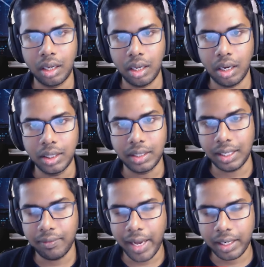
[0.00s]

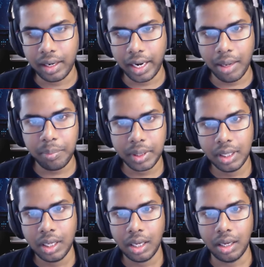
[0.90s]
3factor app.
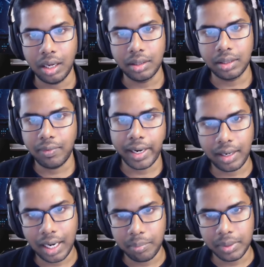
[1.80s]
3factor
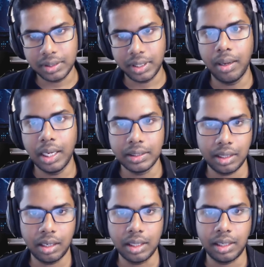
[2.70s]
app is
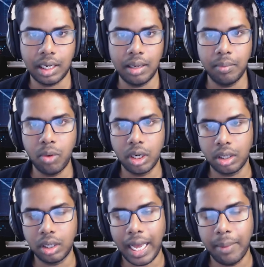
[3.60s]
a
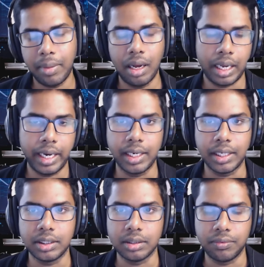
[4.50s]
modern app
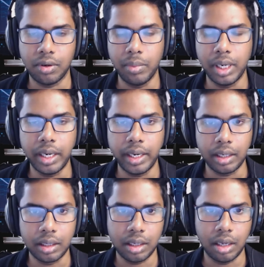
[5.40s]
architecture for
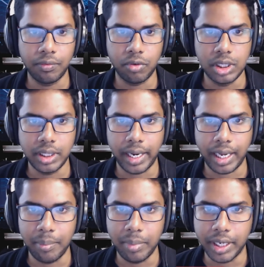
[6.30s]
building full stack
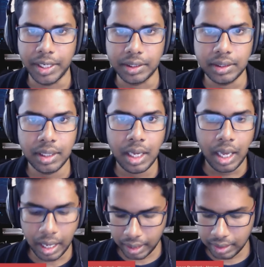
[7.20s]
applications,
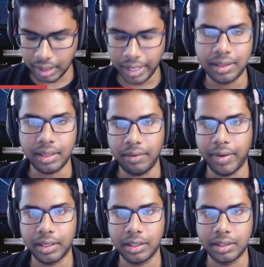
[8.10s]
and there are like 3
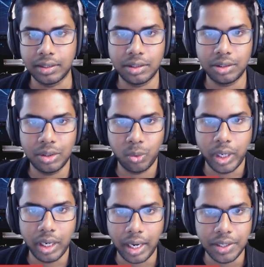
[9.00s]
factors to
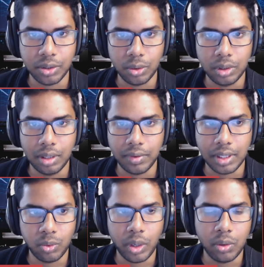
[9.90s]
it, right? So the
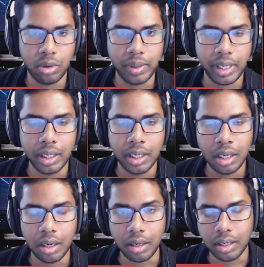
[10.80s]
first one would be
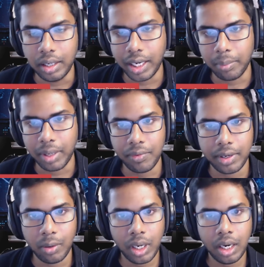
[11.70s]
real-time GraphQL.